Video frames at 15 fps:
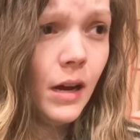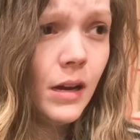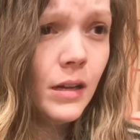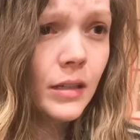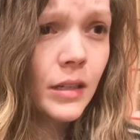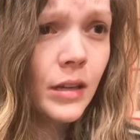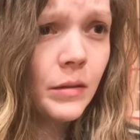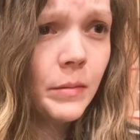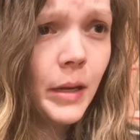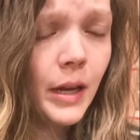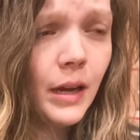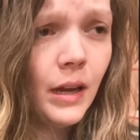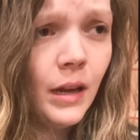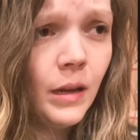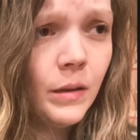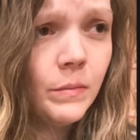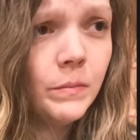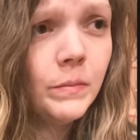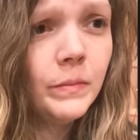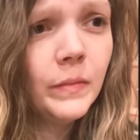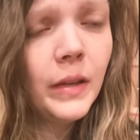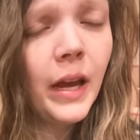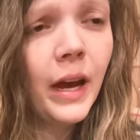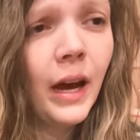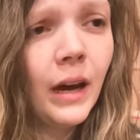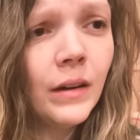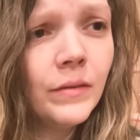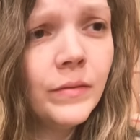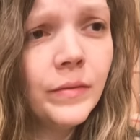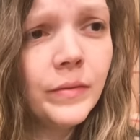excuse me, um,
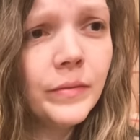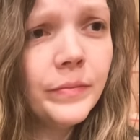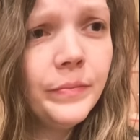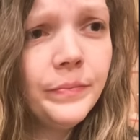have